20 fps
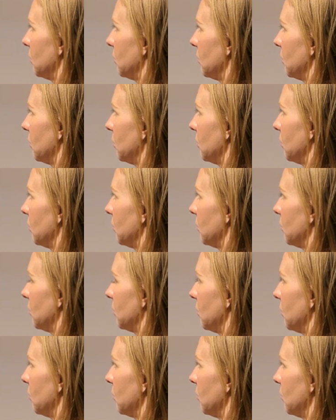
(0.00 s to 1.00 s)

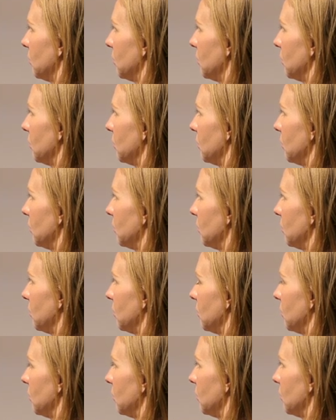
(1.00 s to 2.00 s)

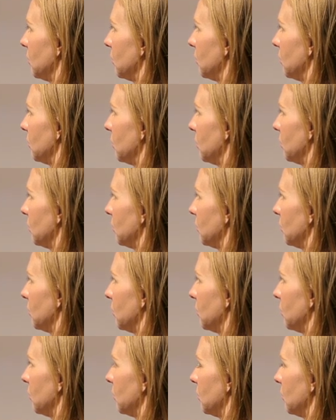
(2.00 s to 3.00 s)

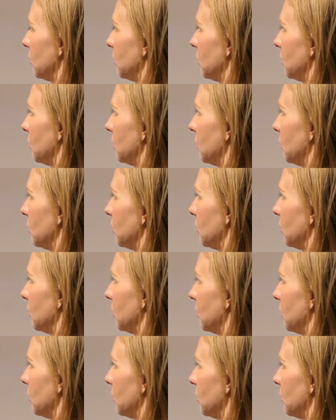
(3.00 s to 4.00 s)

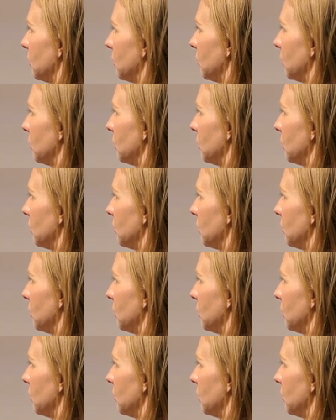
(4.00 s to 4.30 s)
(not speaking)